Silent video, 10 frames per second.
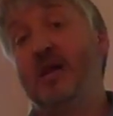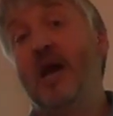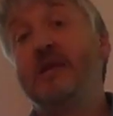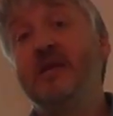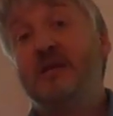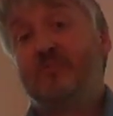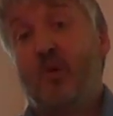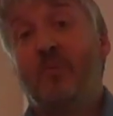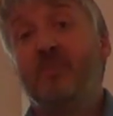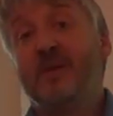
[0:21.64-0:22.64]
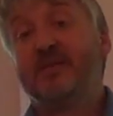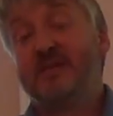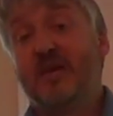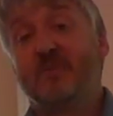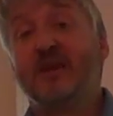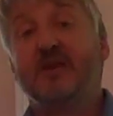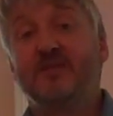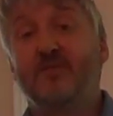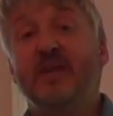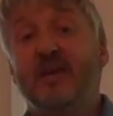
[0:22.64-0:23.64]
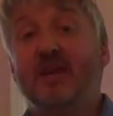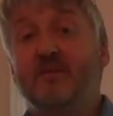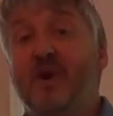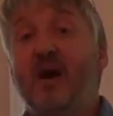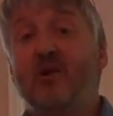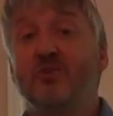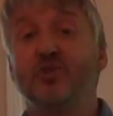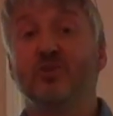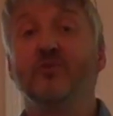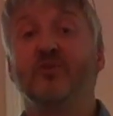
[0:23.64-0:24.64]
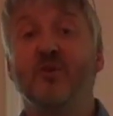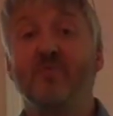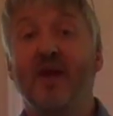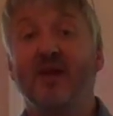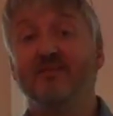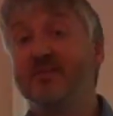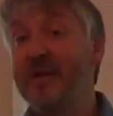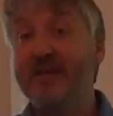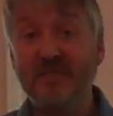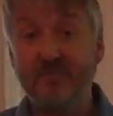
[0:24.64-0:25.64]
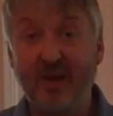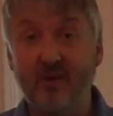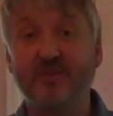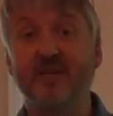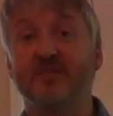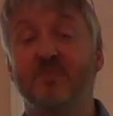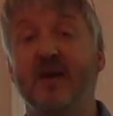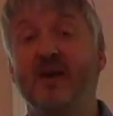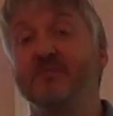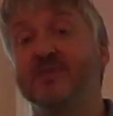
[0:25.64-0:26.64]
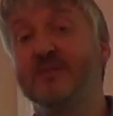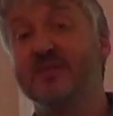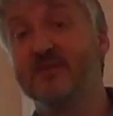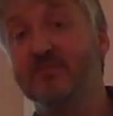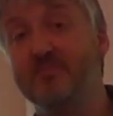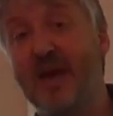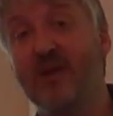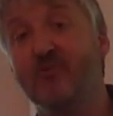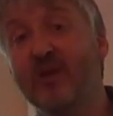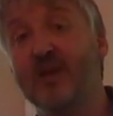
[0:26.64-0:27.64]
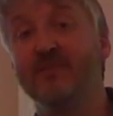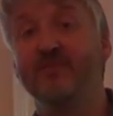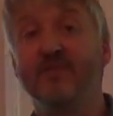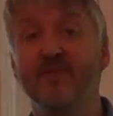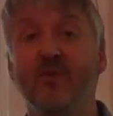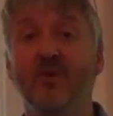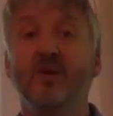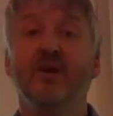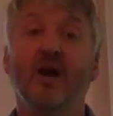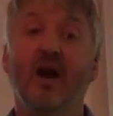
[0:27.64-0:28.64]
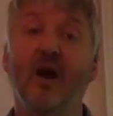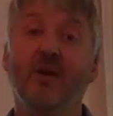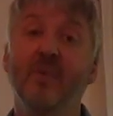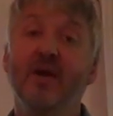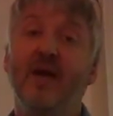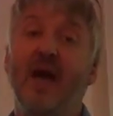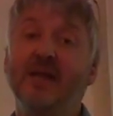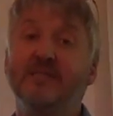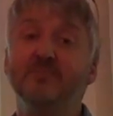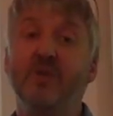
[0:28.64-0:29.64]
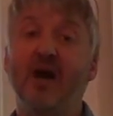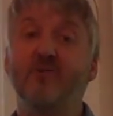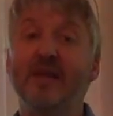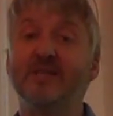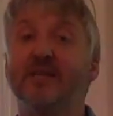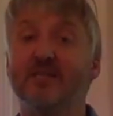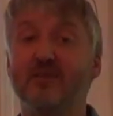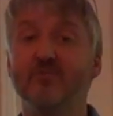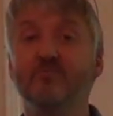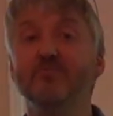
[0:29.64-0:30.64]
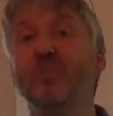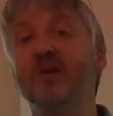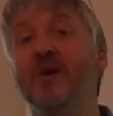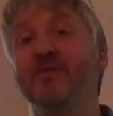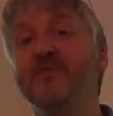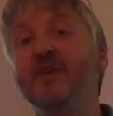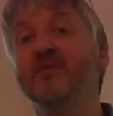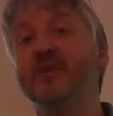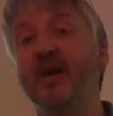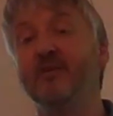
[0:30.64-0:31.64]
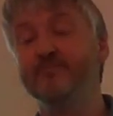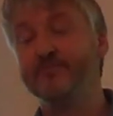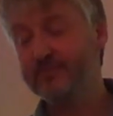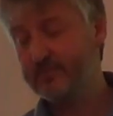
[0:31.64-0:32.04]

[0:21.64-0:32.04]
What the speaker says: I need probably to think about intervening in a biological domain, some antibiotics perhaps, and some pain relief or antipyretics to bring my fever down.